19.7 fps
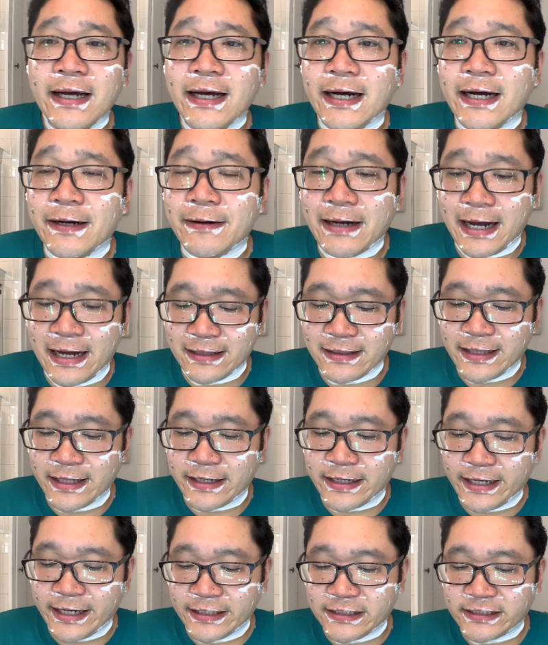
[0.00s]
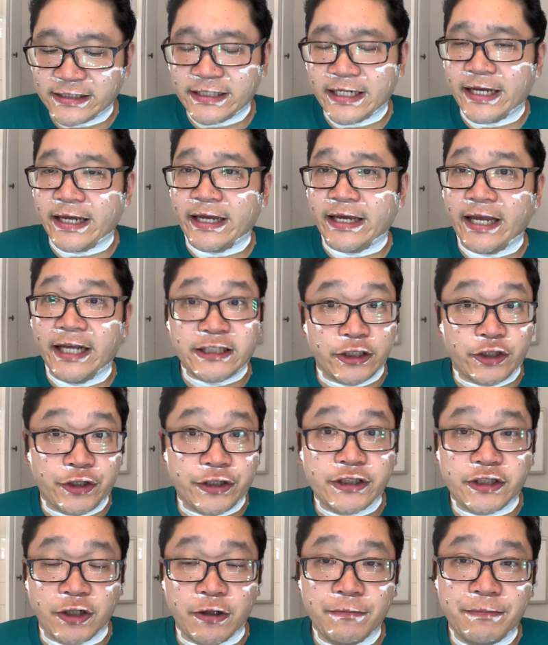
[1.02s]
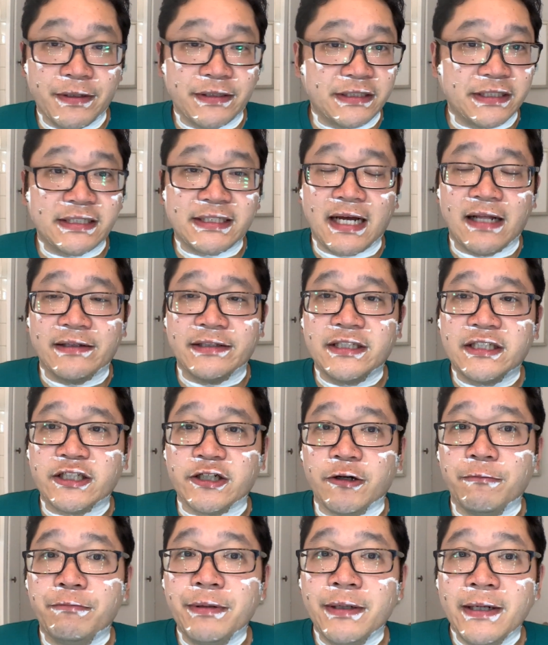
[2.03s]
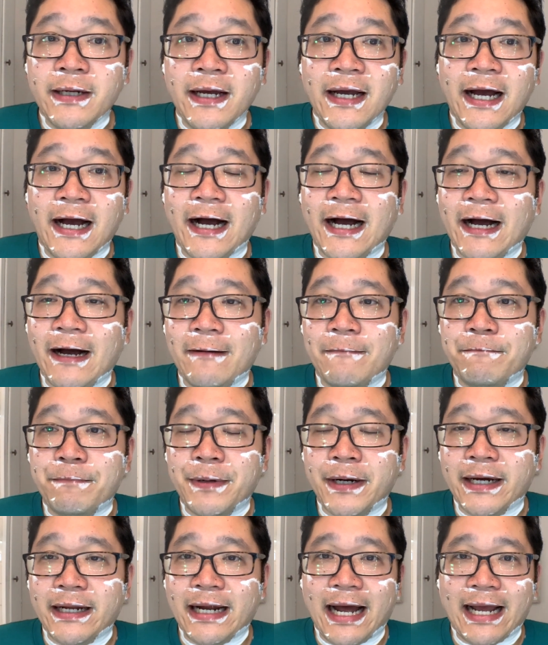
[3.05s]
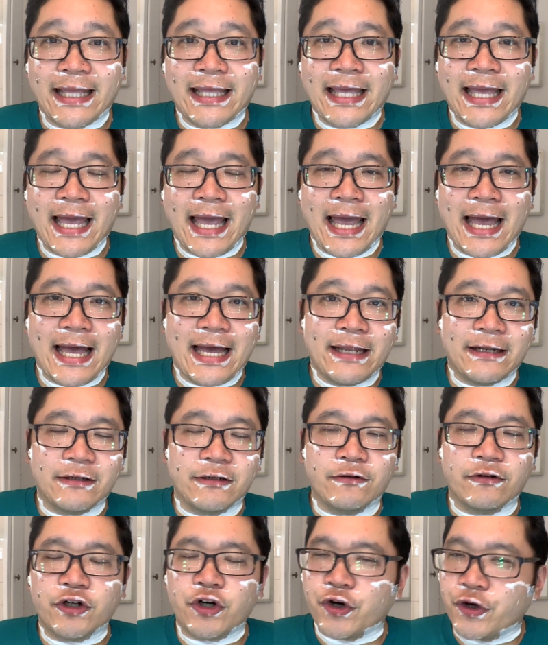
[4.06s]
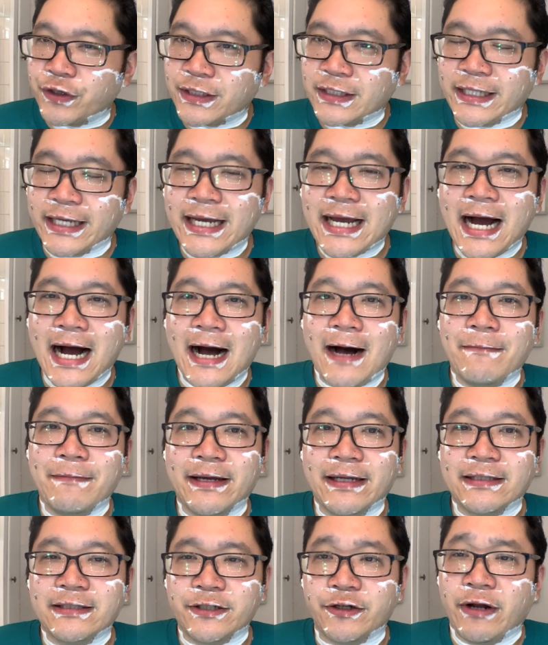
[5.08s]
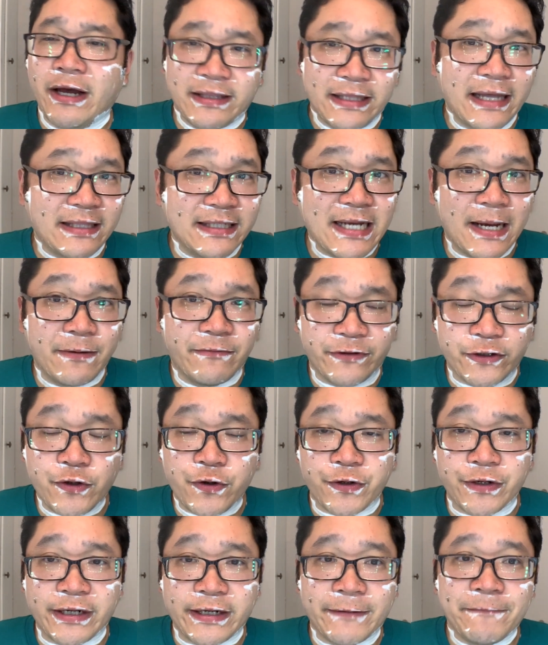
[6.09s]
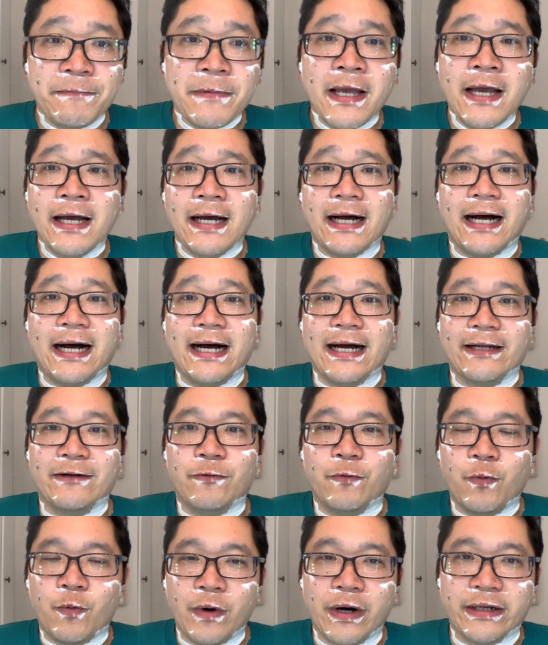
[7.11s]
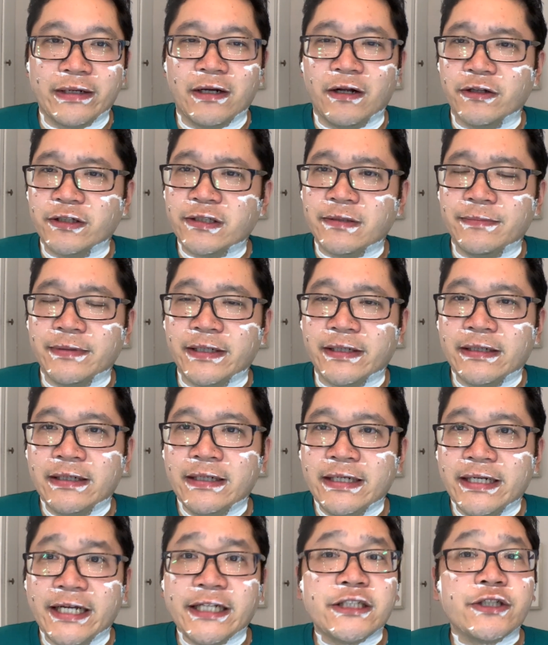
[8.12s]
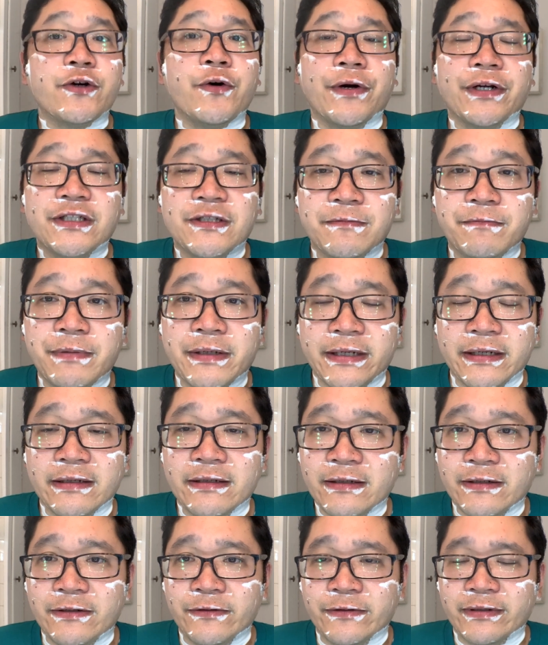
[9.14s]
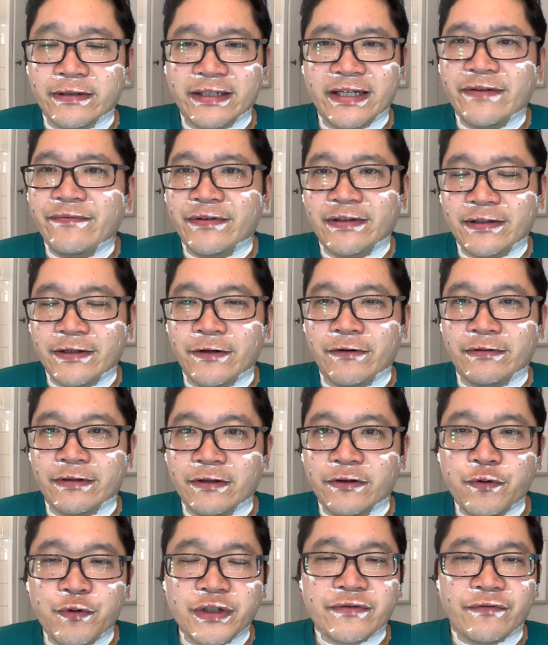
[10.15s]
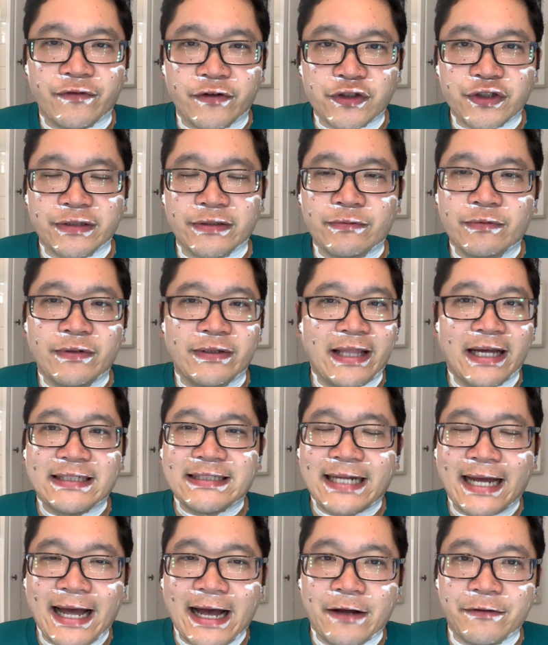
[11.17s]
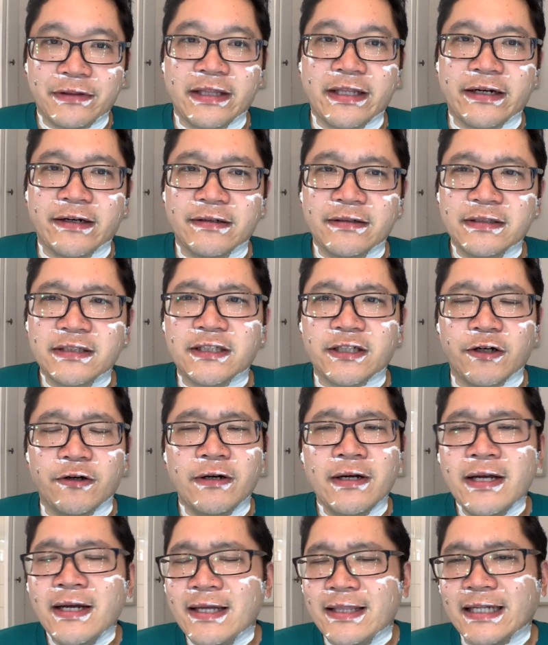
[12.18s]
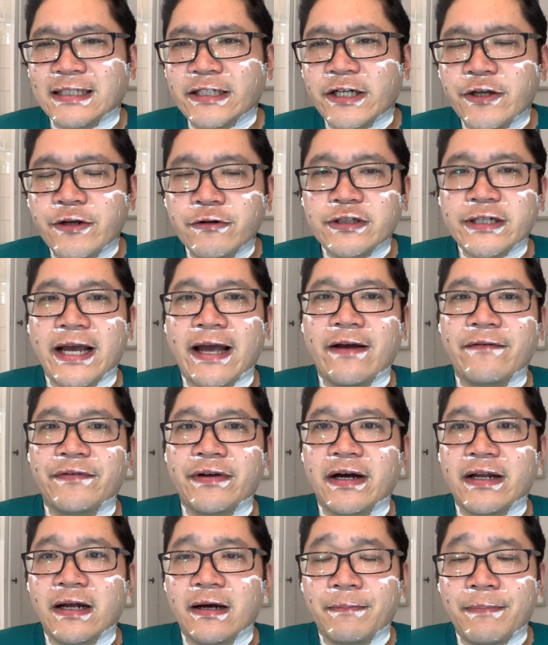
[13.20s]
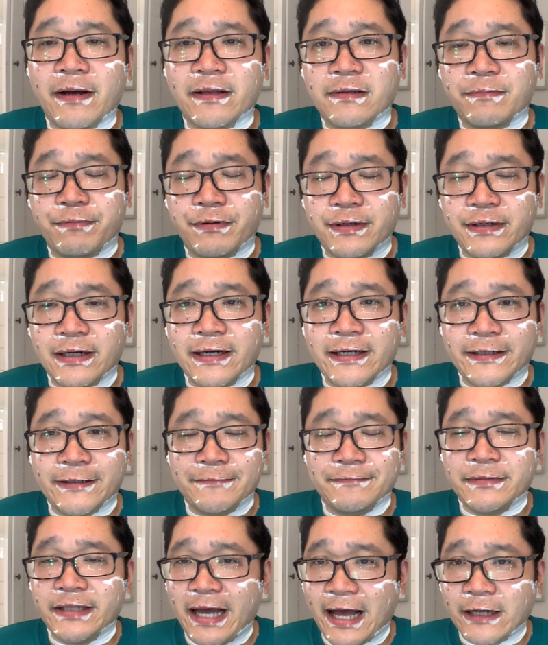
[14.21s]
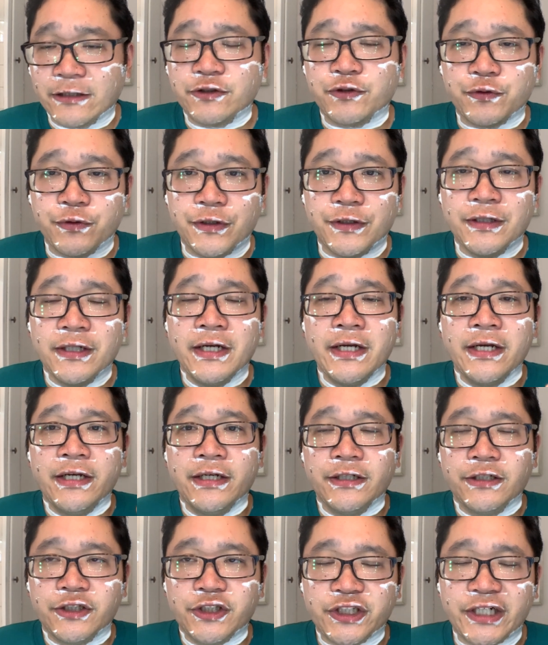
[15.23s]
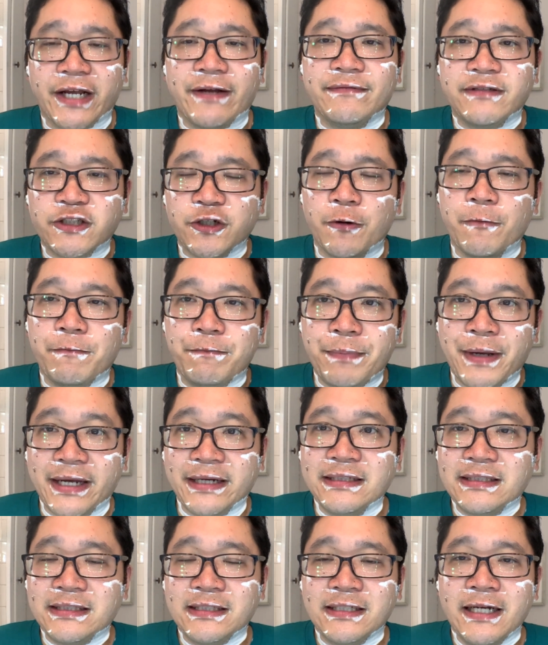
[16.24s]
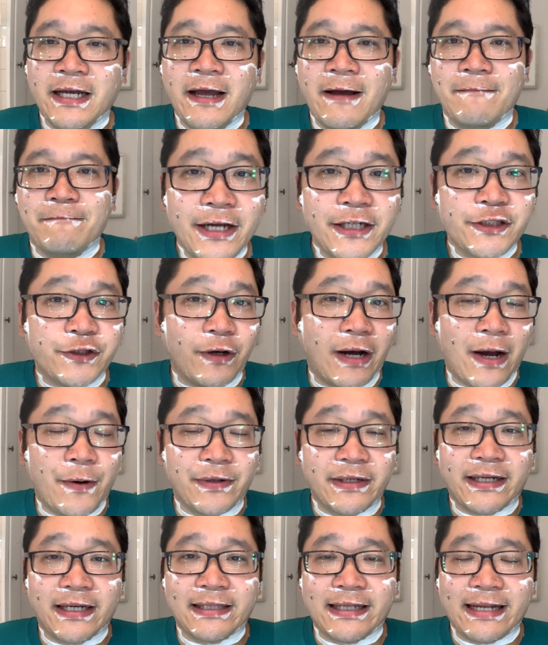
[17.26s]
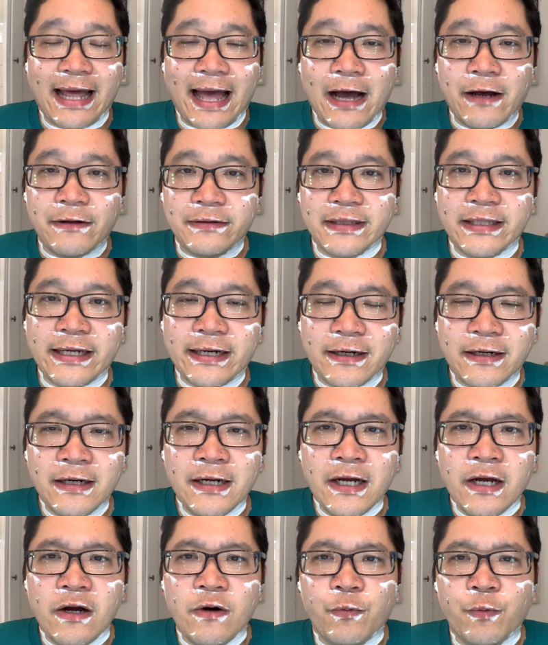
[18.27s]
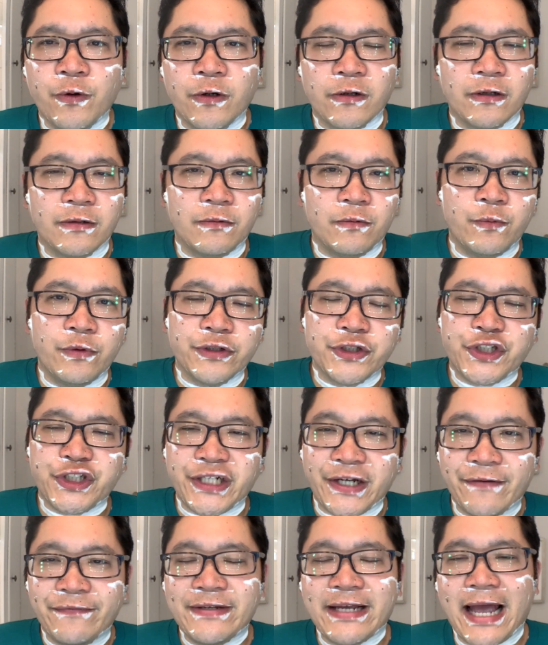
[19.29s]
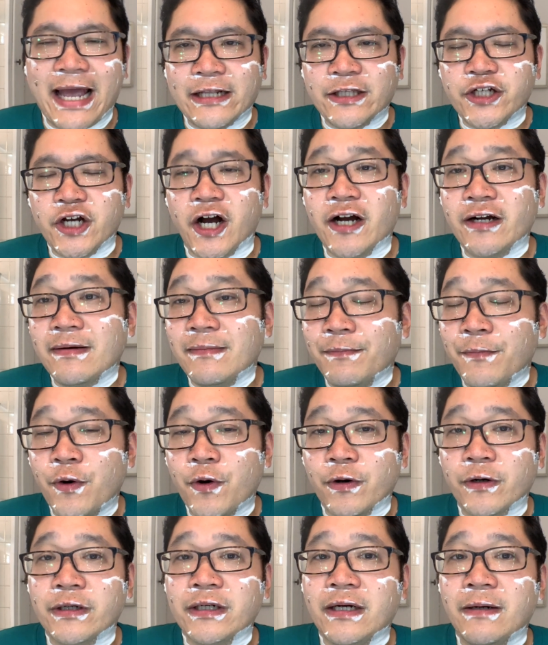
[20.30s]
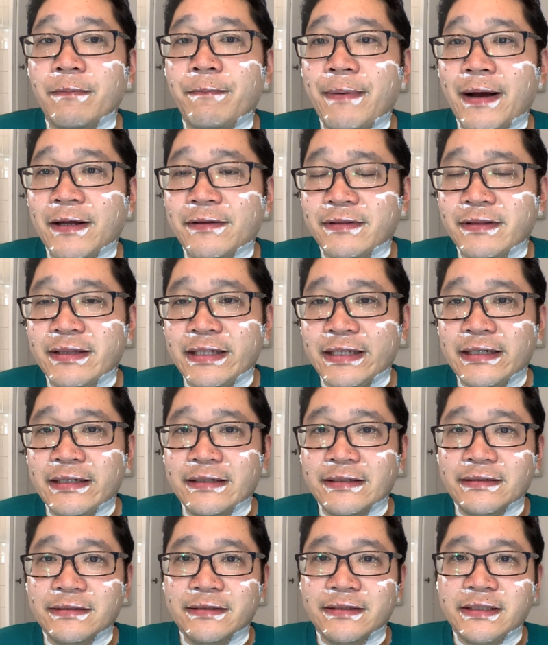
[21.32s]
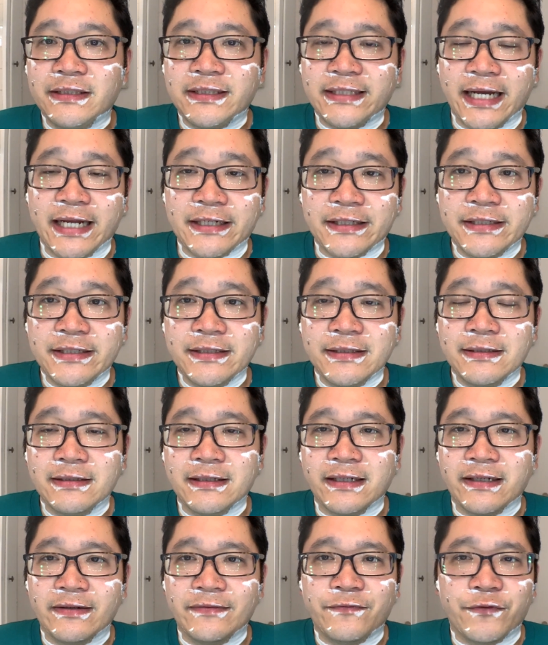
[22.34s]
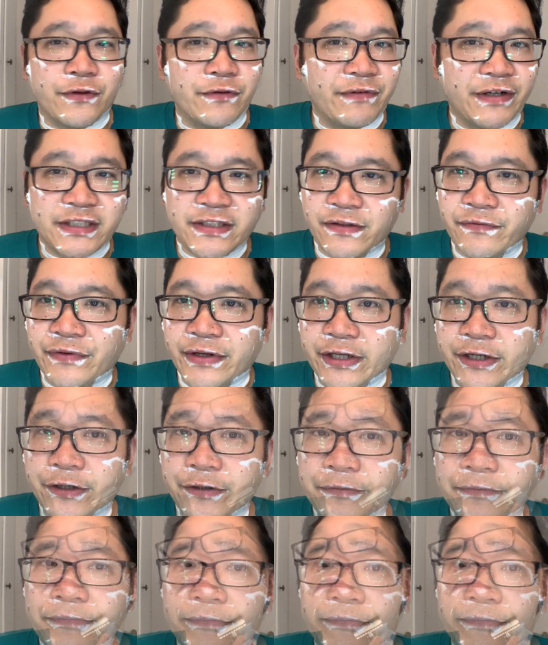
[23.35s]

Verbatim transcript: I think it's a good soap, it's a solid soap, but I can't currently comment, you know, at the time of recording, on what Ultima is going to be, or even, you know, the newest version that's out there. So that's a huge caveat about the actual shave soap base. So I want to get that out there. We'll shift talk more about the scent for the rest of the video.